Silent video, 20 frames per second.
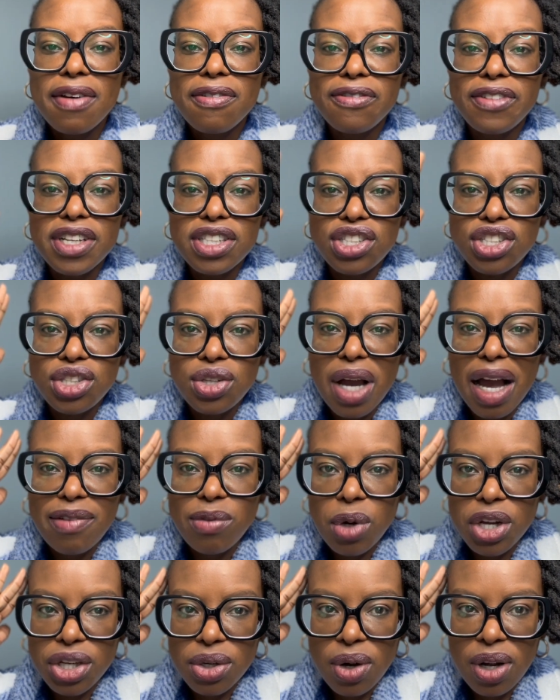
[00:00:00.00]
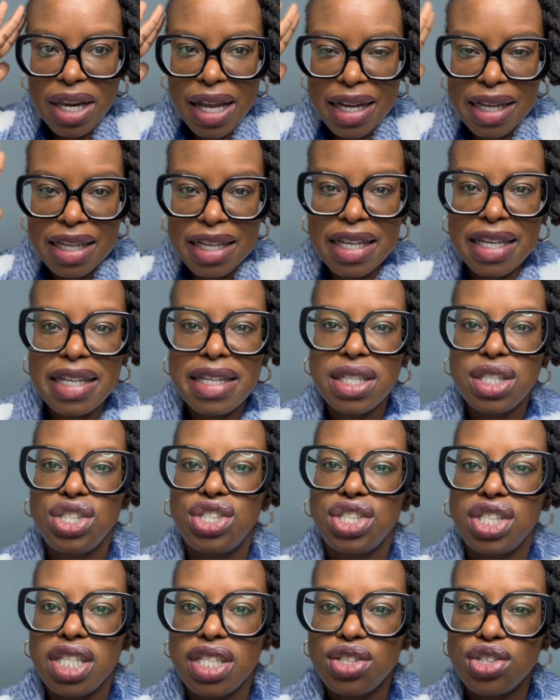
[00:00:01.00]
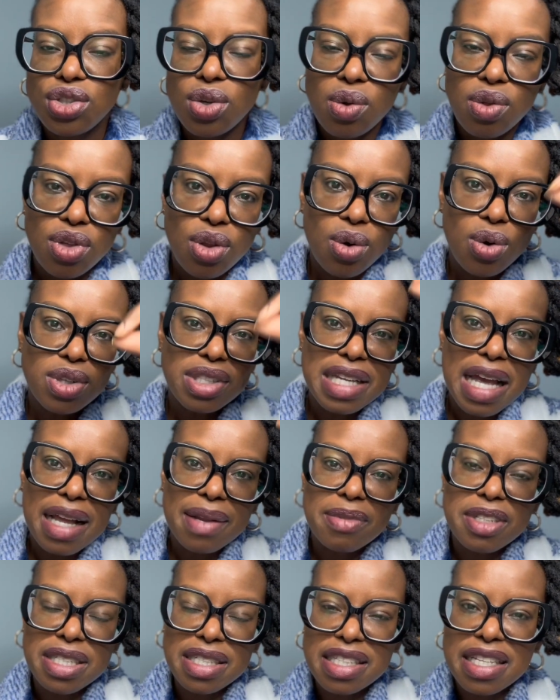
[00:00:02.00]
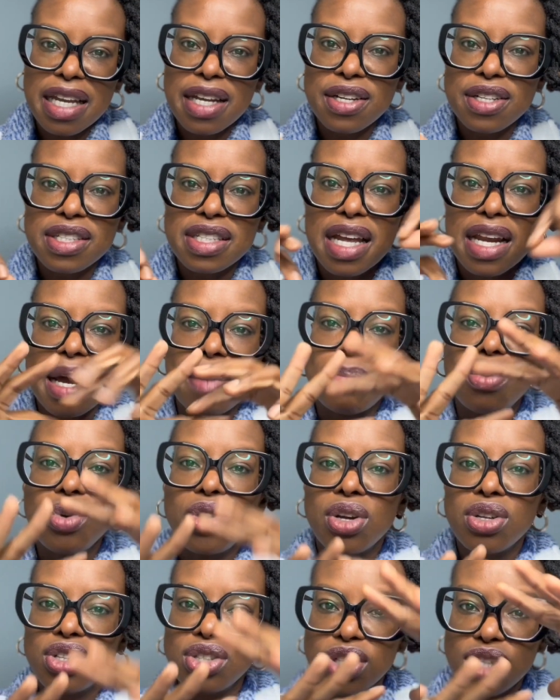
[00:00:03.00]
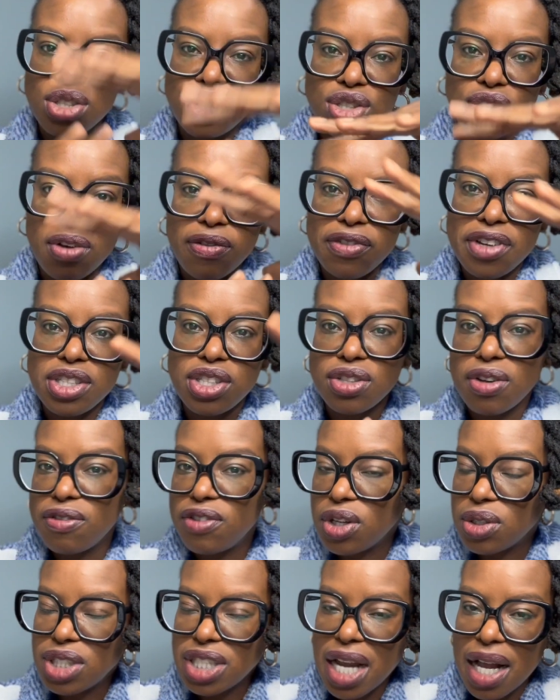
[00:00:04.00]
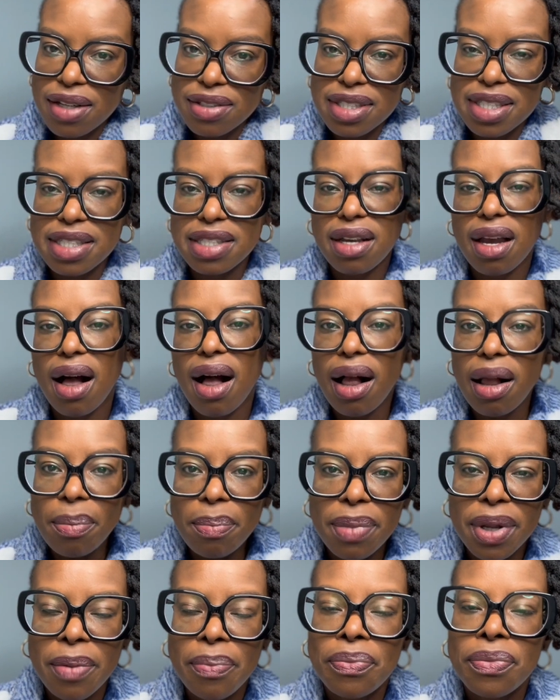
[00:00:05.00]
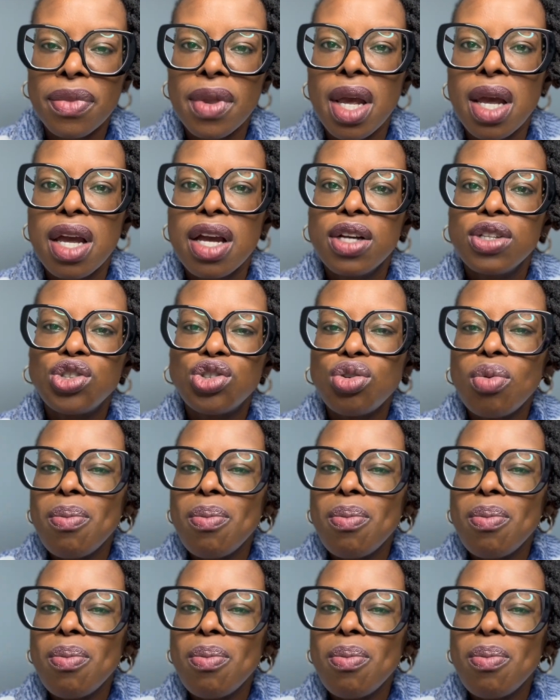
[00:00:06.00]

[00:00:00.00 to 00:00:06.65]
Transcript: First, you have what you call an EEG. So those are stickers that are put on the surface of your child's scalp to